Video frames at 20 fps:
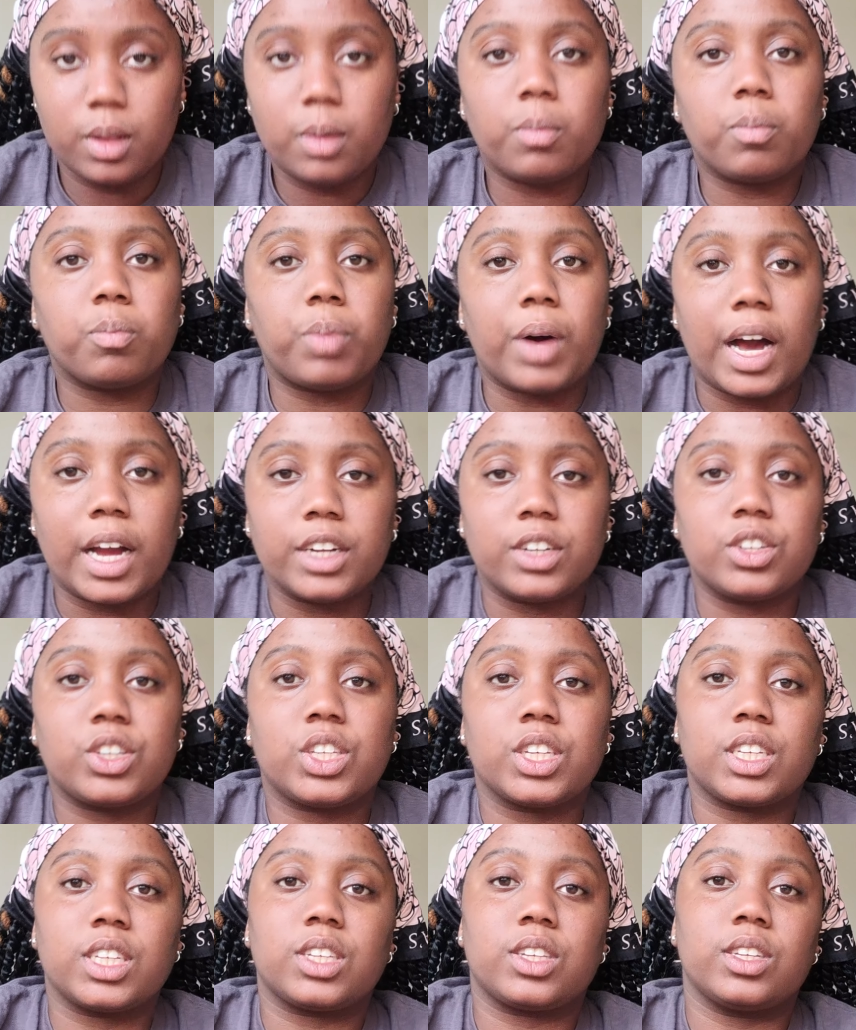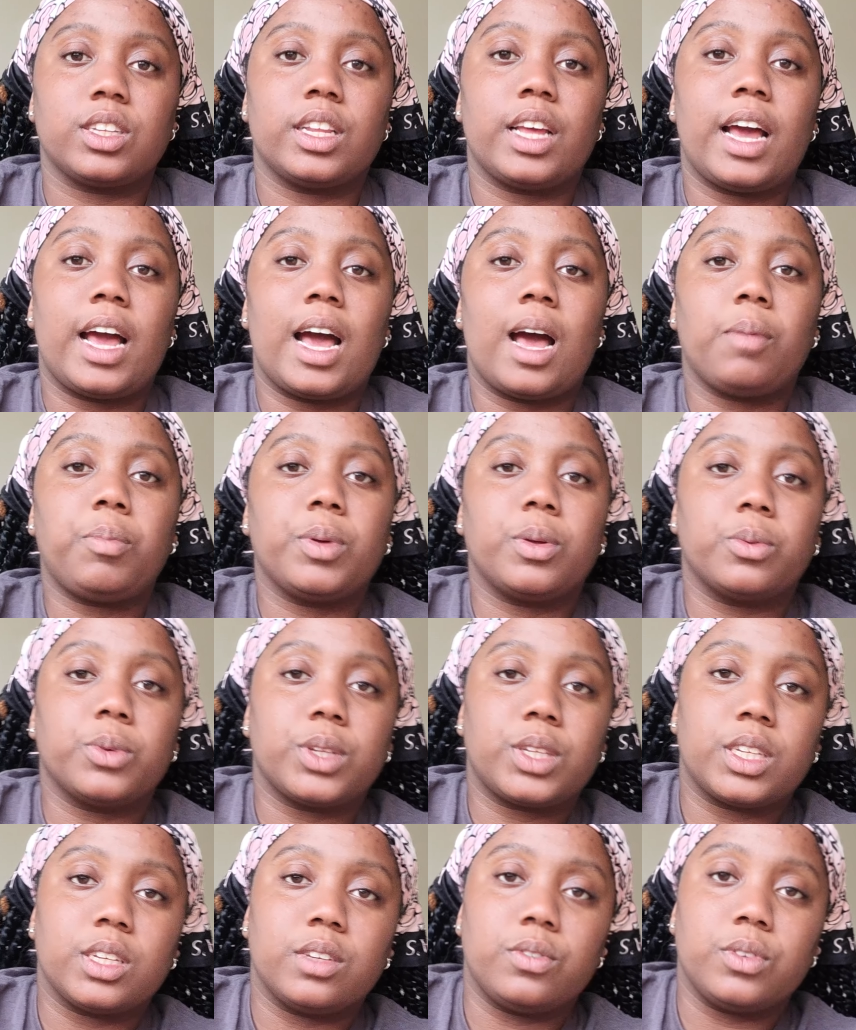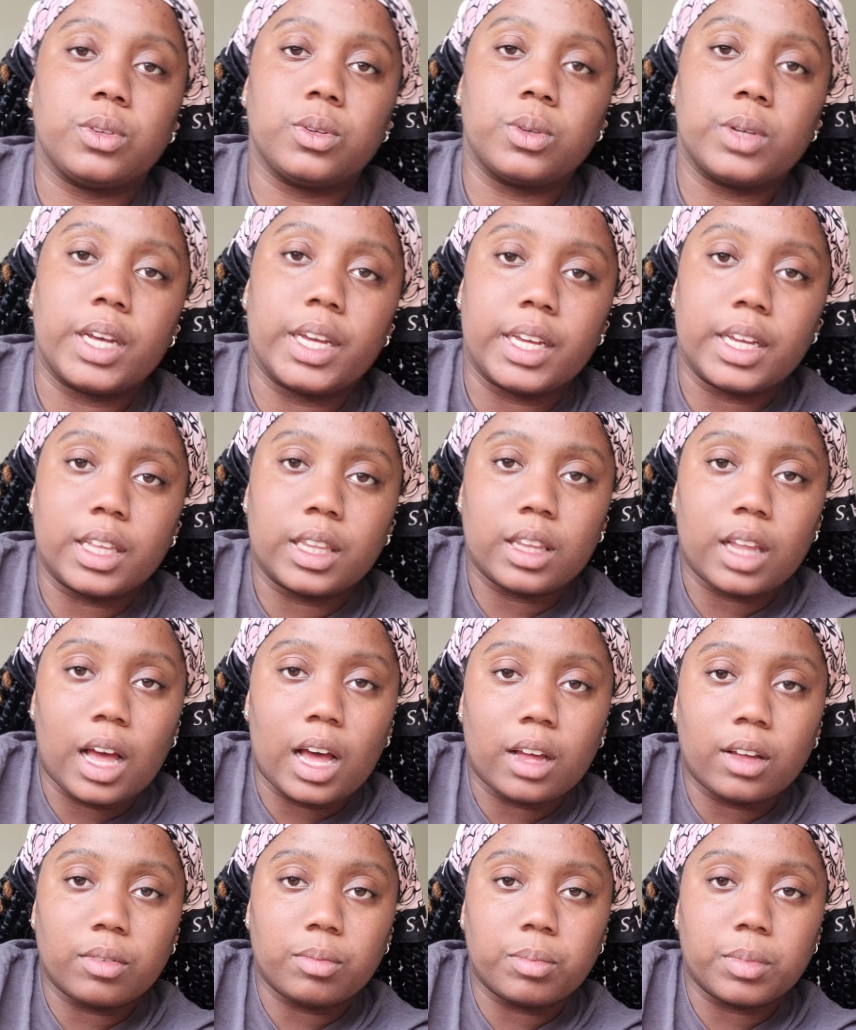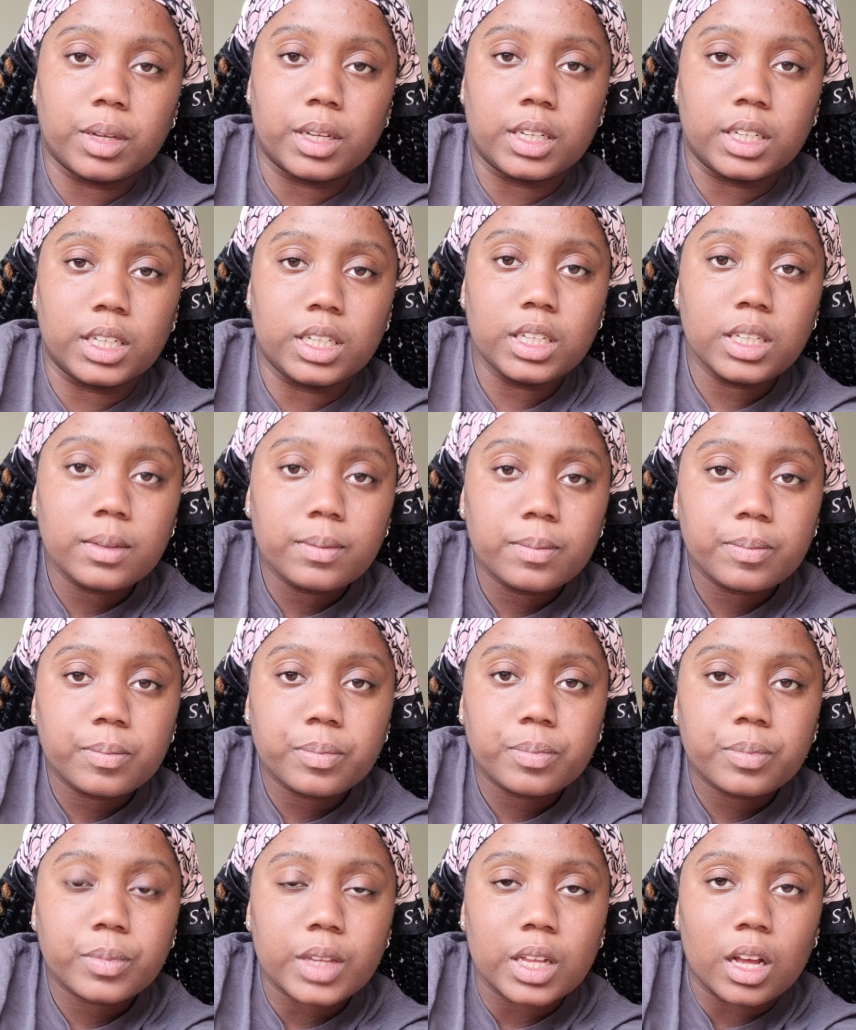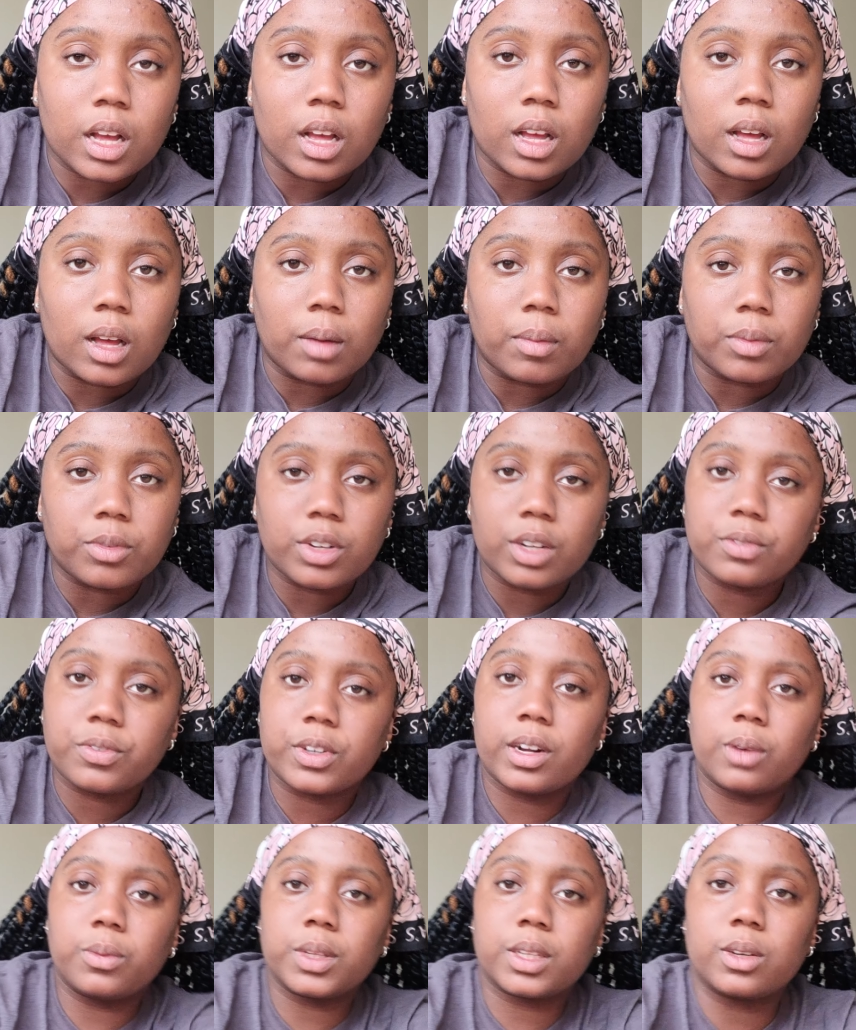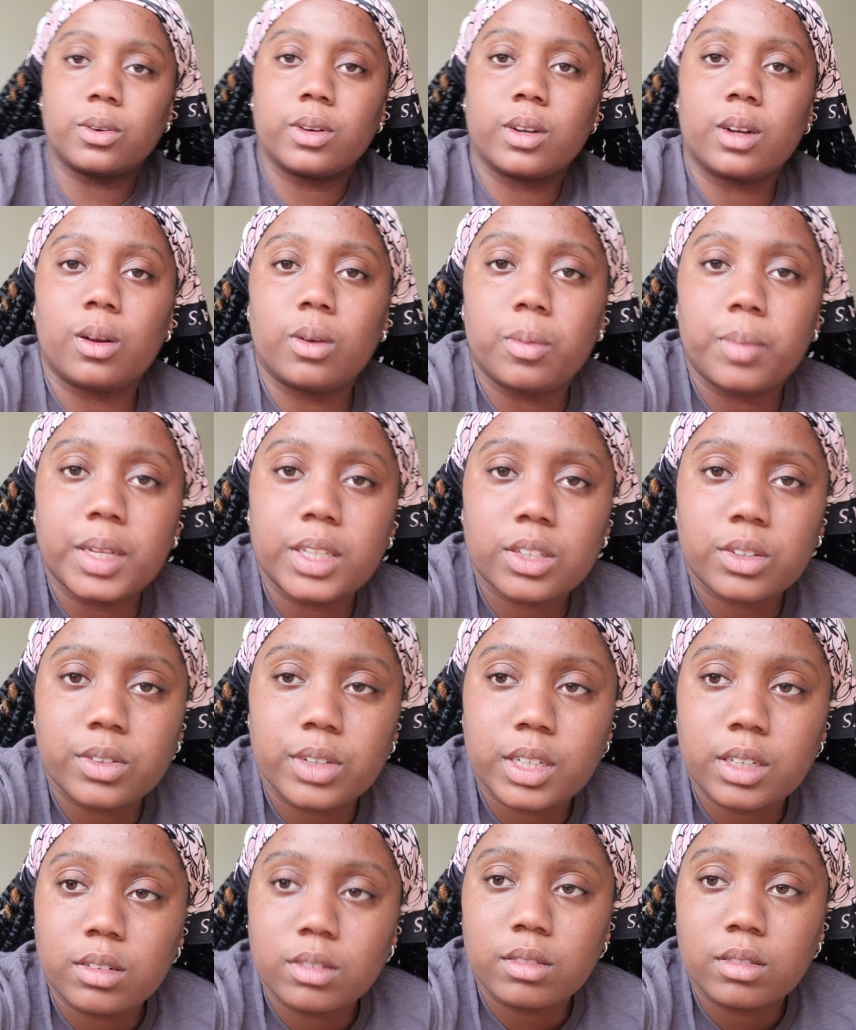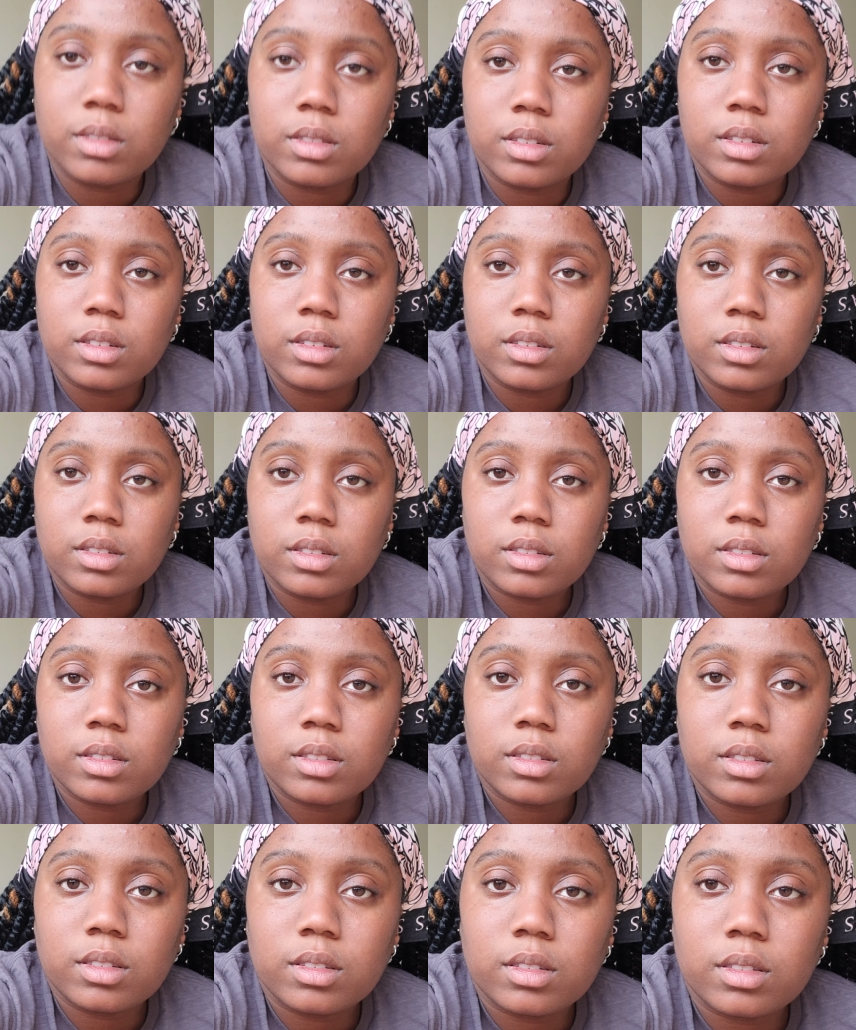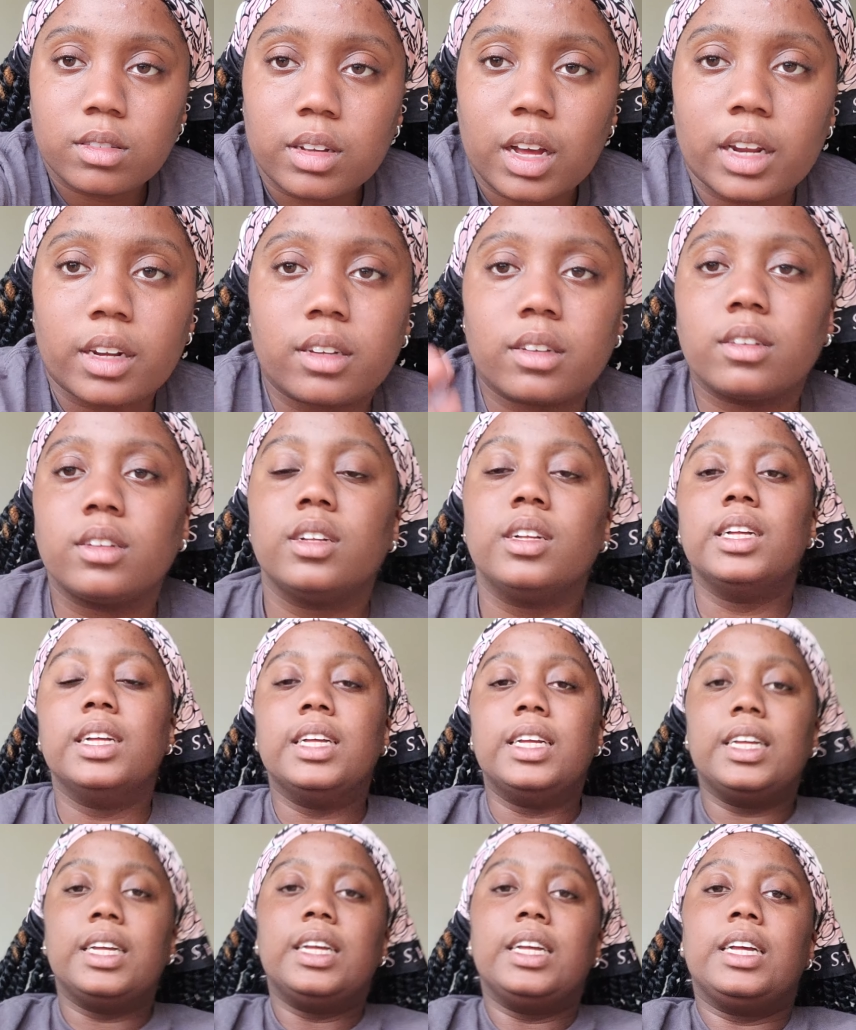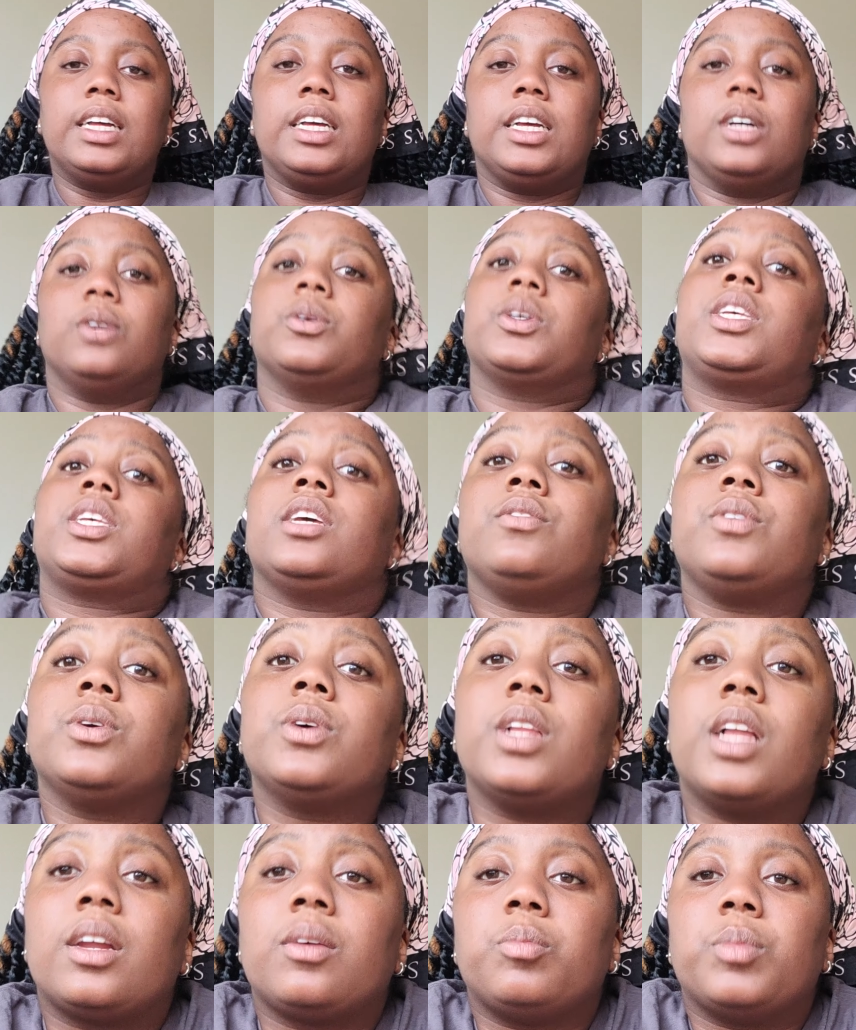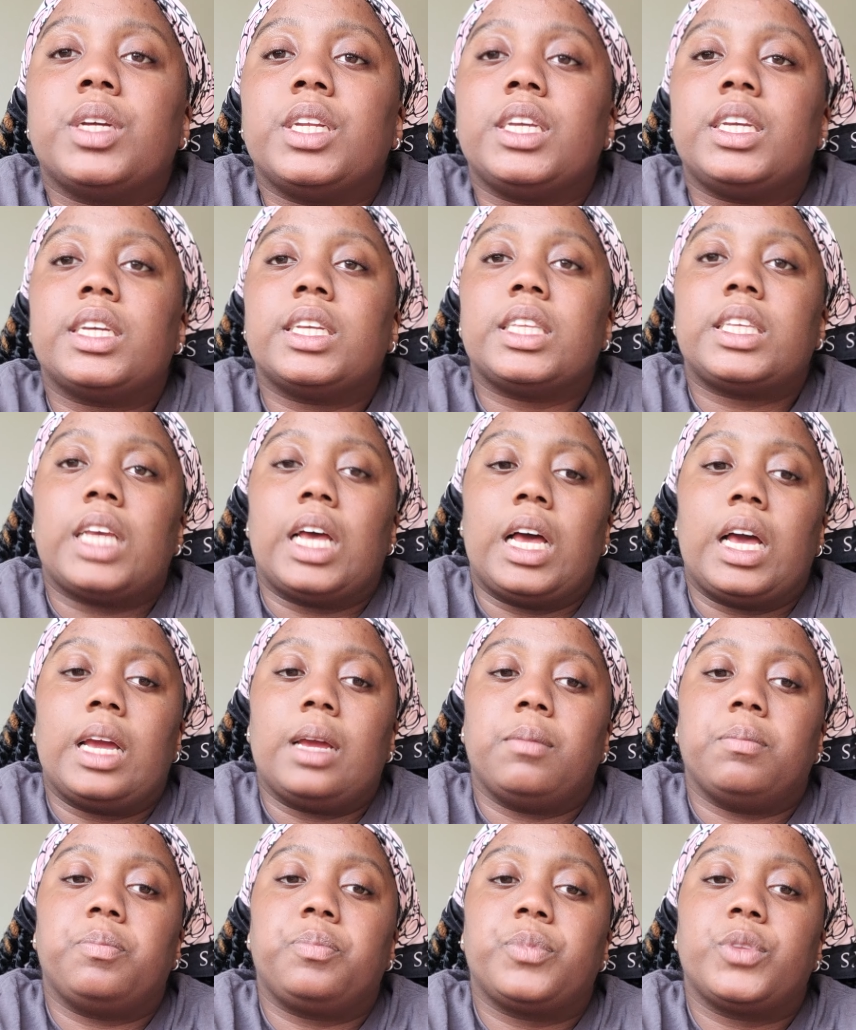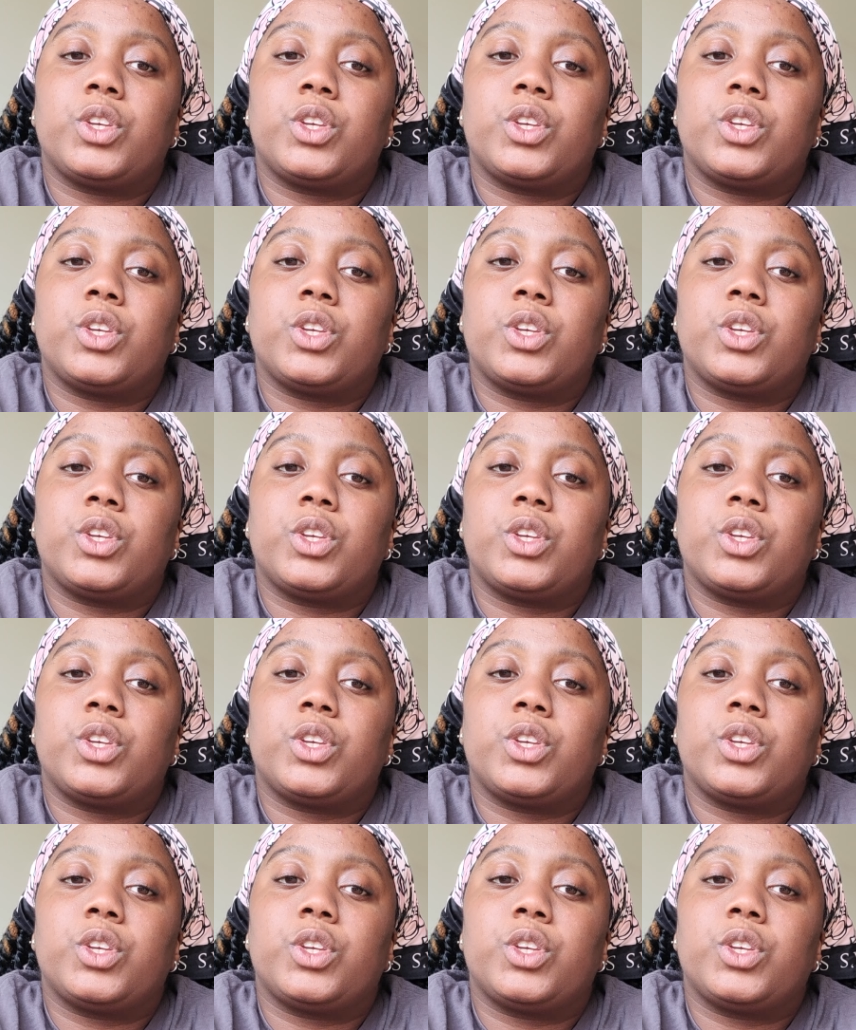Buy your tickets on the app. It will save you a lot of money. I'm trying to figure out what's going on with my screen. Got it. It will save you a lot of money and time.